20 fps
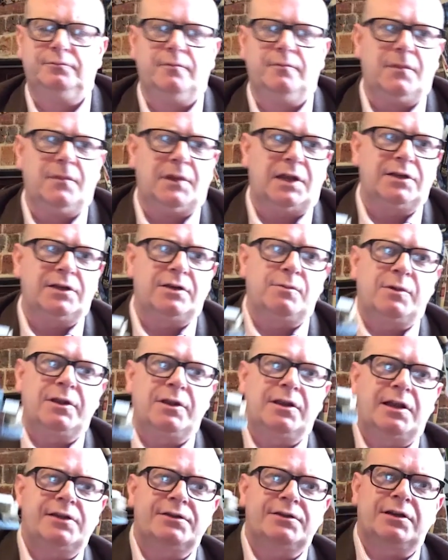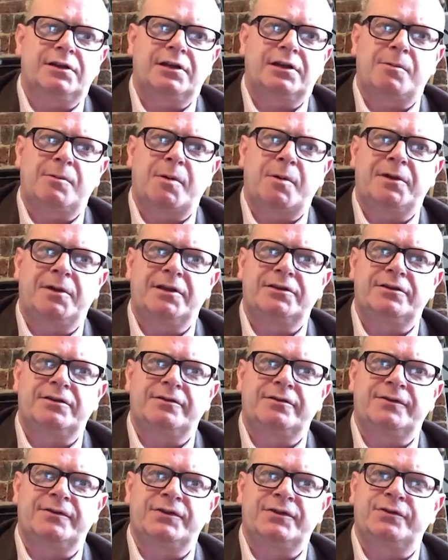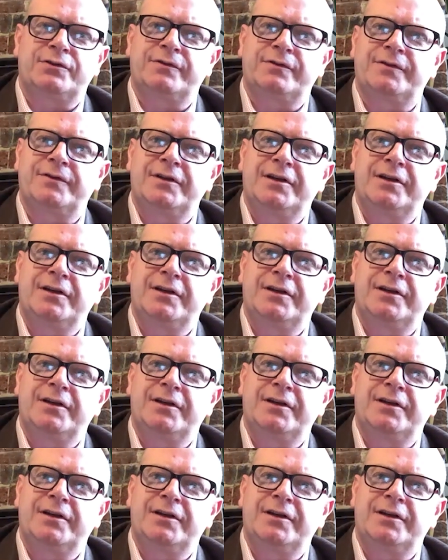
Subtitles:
know whether that's going to come up here. Sort of.